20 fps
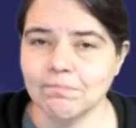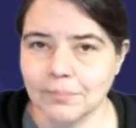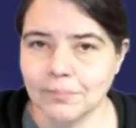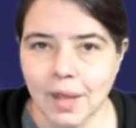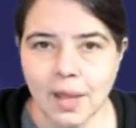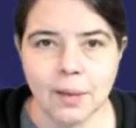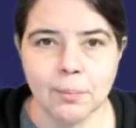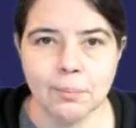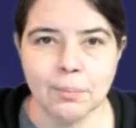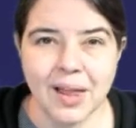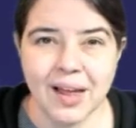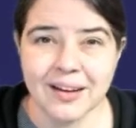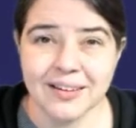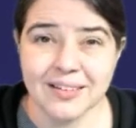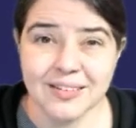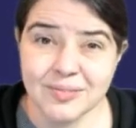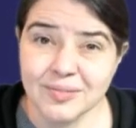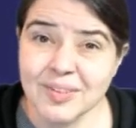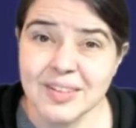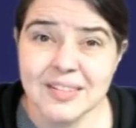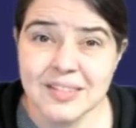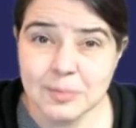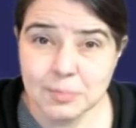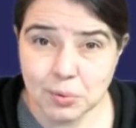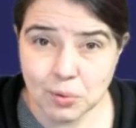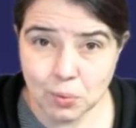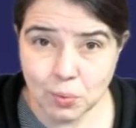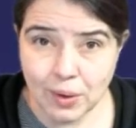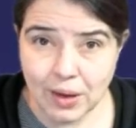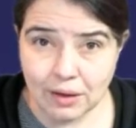It blocks
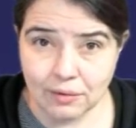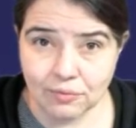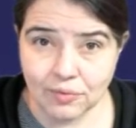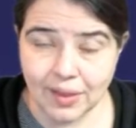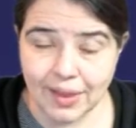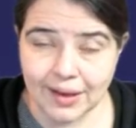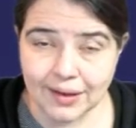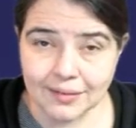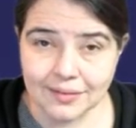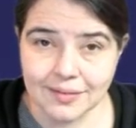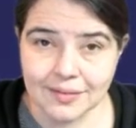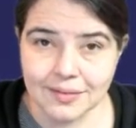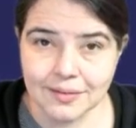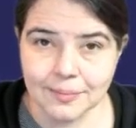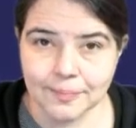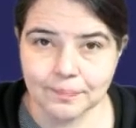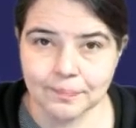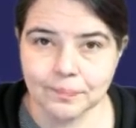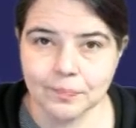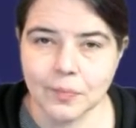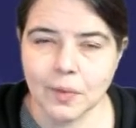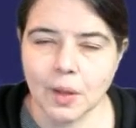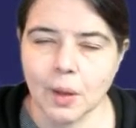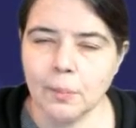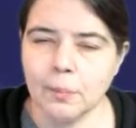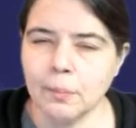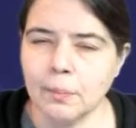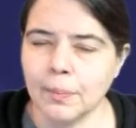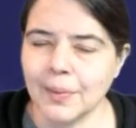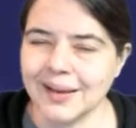visible wavelengths
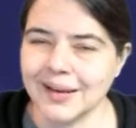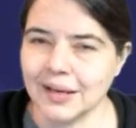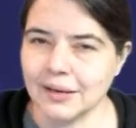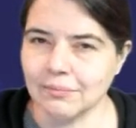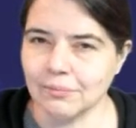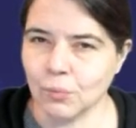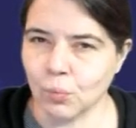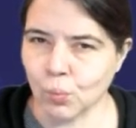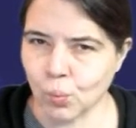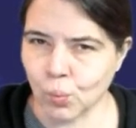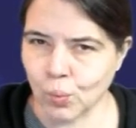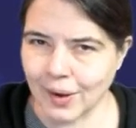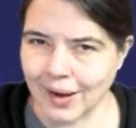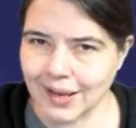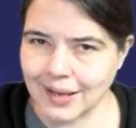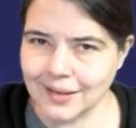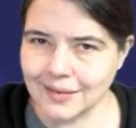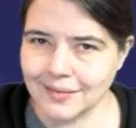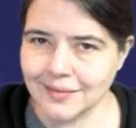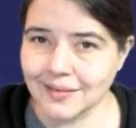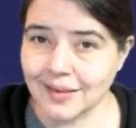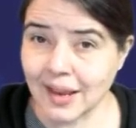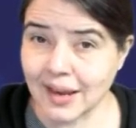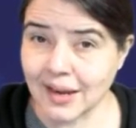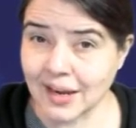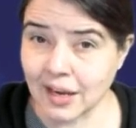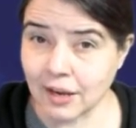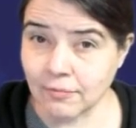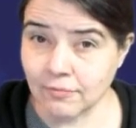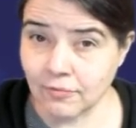reds
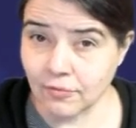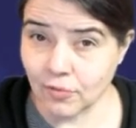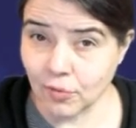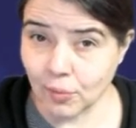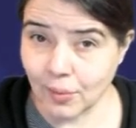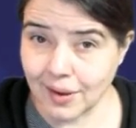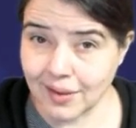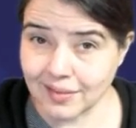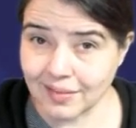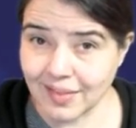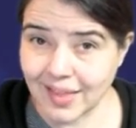and infrared